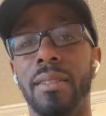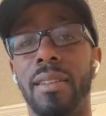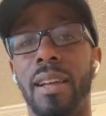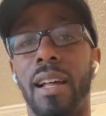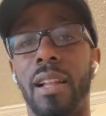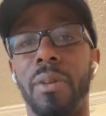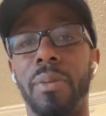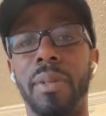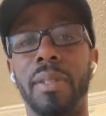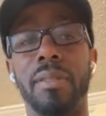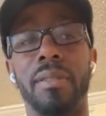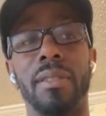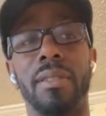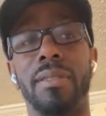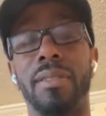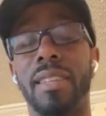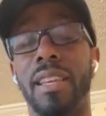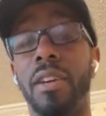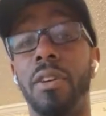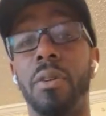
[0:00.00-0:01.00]
tolerance and
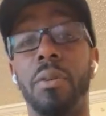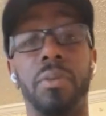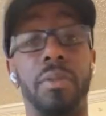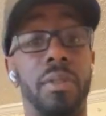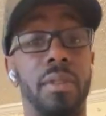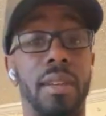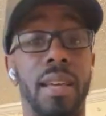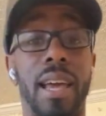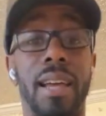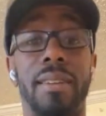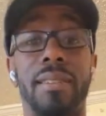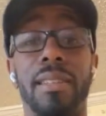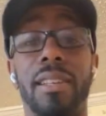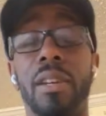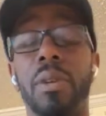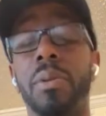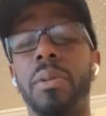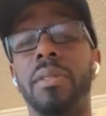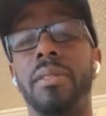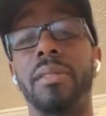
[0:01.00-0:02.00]
skill to actually
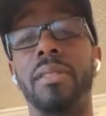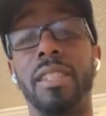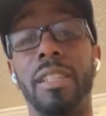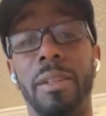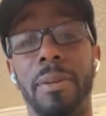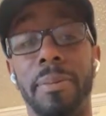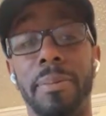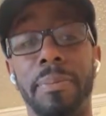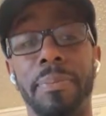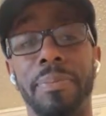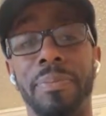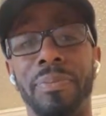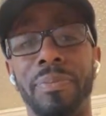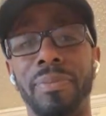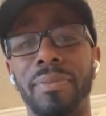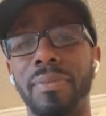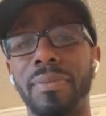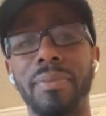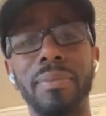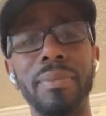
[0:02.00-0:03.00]
go to sleep,
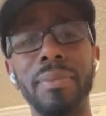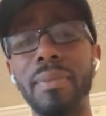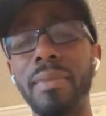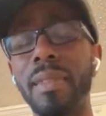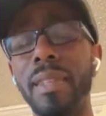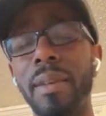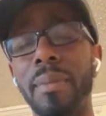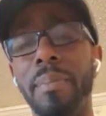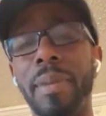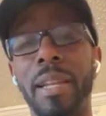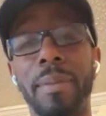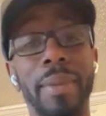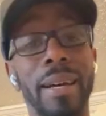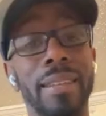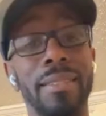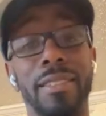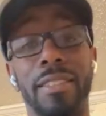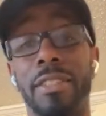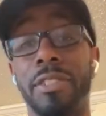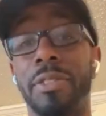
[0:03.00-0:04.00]

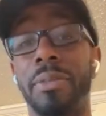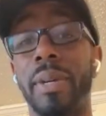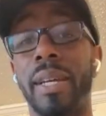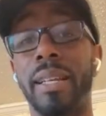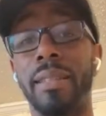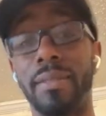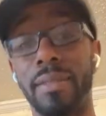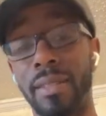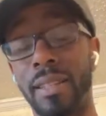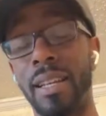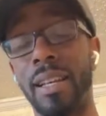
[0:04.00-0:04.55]
minimizing stress.